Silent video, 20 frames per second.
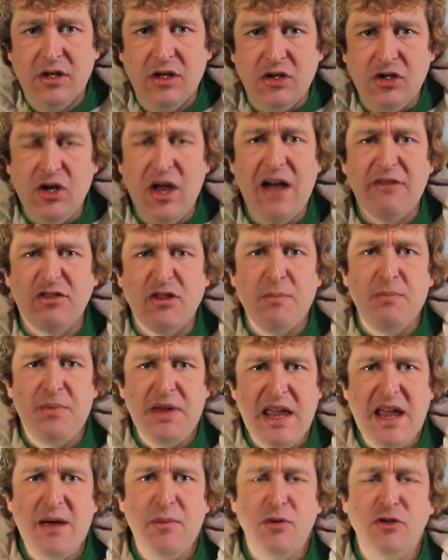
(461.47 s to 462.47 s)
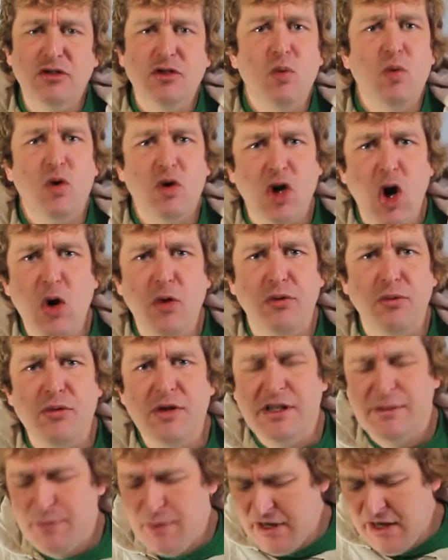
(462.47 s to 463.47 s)
you have to be able to, we'll go through
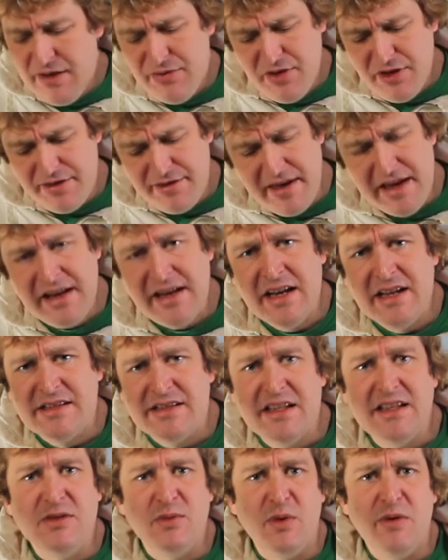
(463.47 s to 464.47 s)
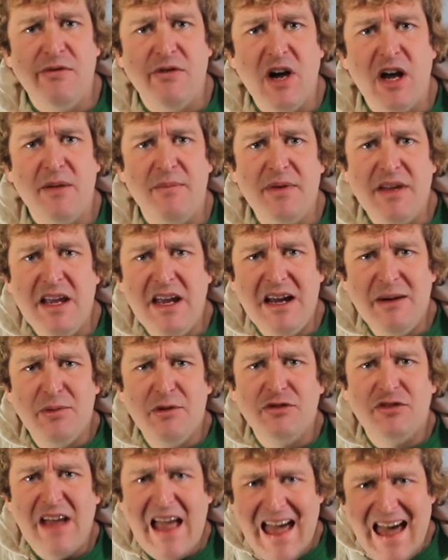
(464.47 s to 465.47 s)
this, but the thing is we've got to be
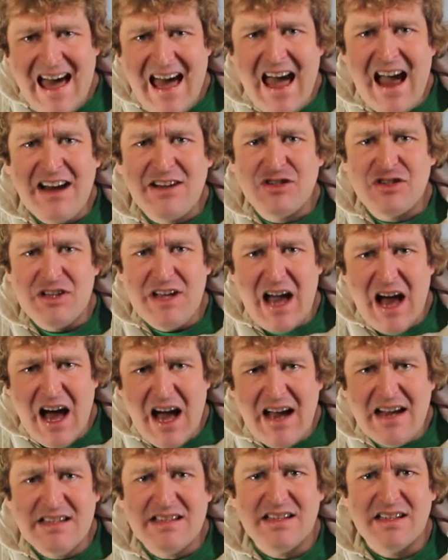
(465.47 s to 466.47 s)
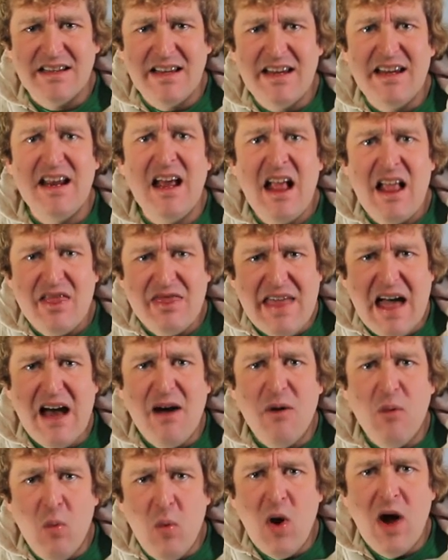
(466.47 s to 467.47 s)
able to actually isolate
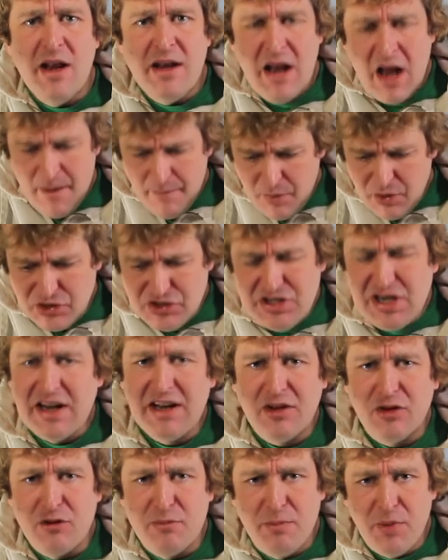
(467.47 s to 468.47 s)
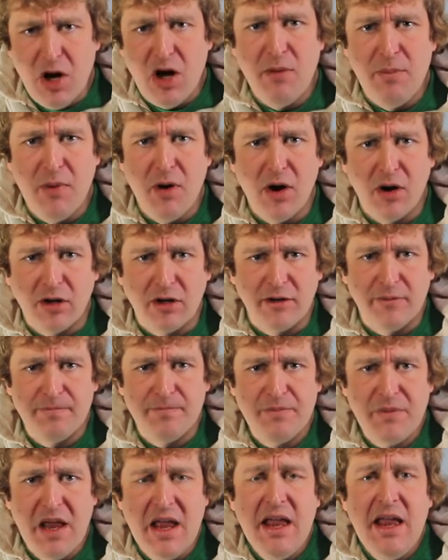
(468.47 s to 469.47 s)
that one particular ballpark.
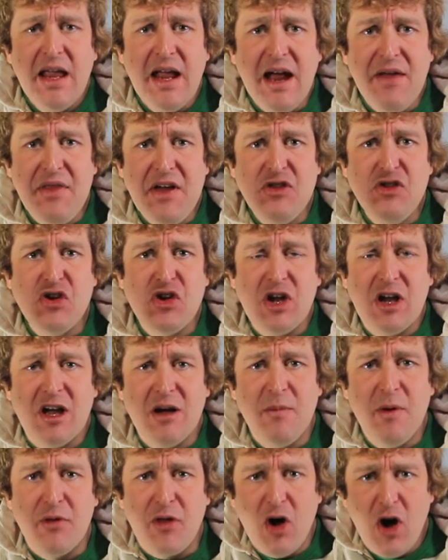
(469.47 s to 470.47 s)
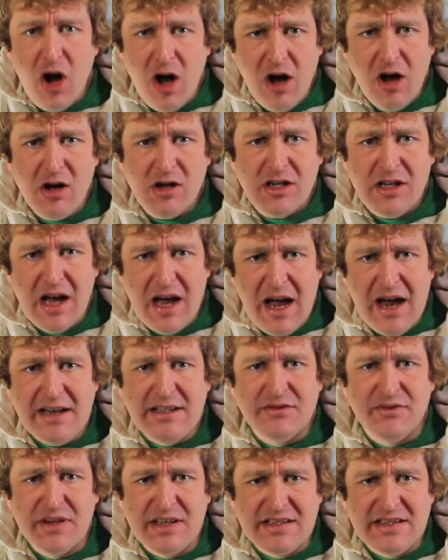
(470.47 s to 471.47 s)
And then you can come with all kinds
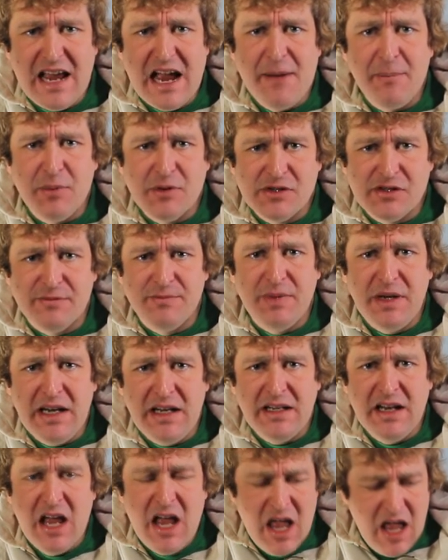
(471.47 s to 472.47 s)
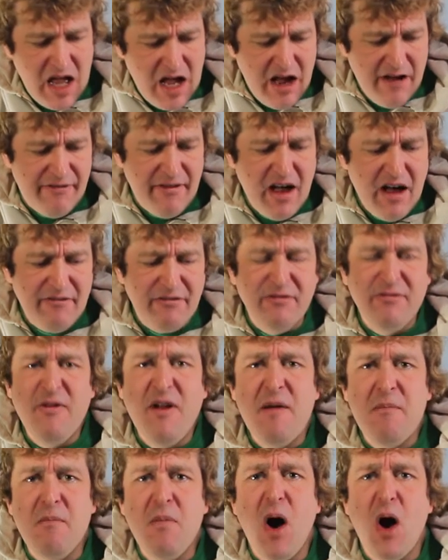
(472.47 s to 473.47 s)
of examples of being, of
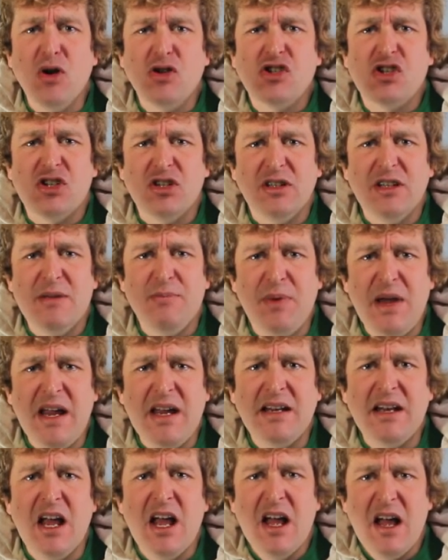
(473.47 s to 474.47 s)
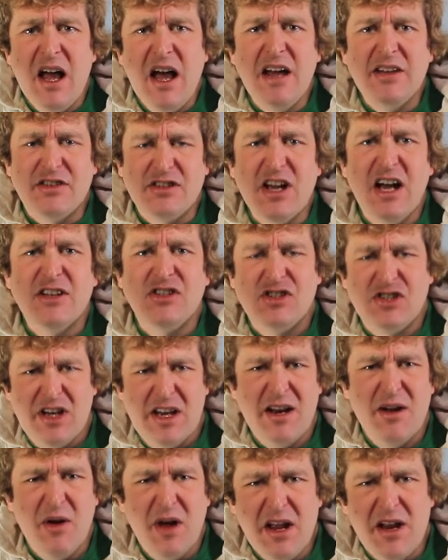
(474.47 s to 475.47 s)
emotionally being touched
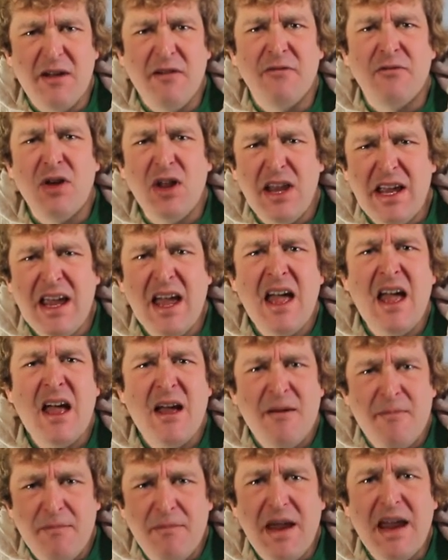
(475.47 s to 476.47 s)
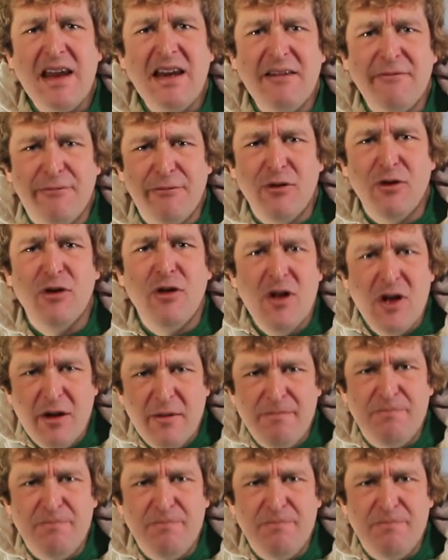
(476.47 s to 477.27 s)
in a really meaningful,